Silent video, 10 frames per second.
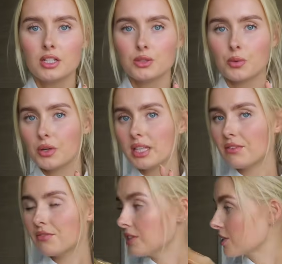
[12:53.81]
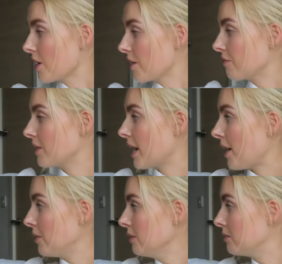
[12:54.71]
So we're going to leave the skirt for
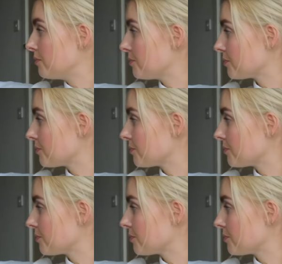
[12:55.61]
now.